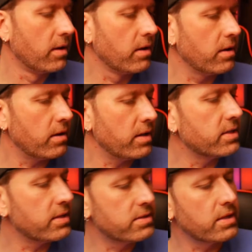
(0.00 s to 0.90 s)

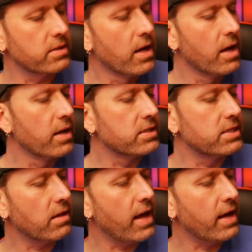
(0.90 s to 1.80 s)
It
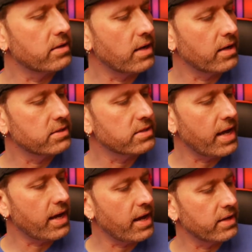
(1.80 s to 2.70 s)
still had
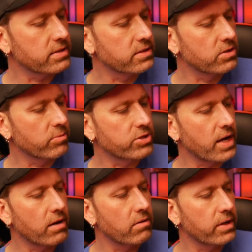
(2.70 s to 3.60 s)
Snake Eyes and Storm
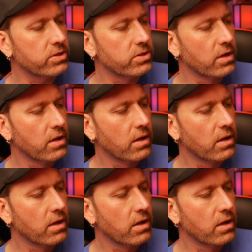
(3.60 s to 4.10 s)
Shadow, which